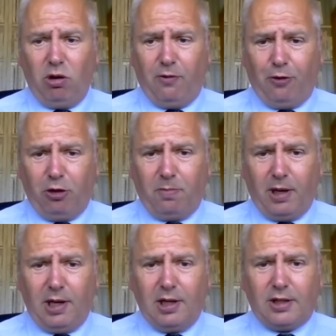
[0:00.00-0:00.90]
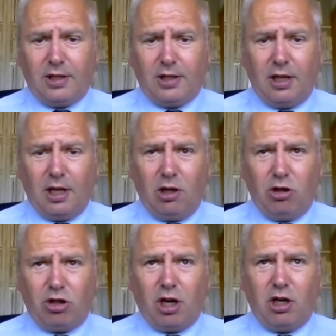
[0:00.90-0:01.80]
on food banks and
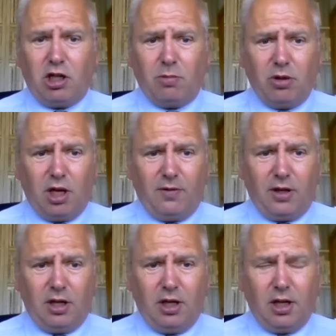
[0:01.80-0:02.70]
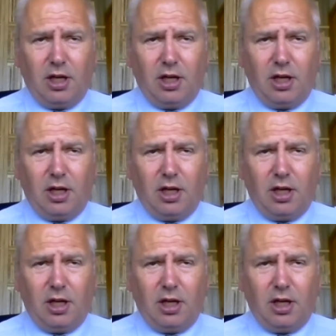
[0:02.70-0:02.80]
on charitable giving.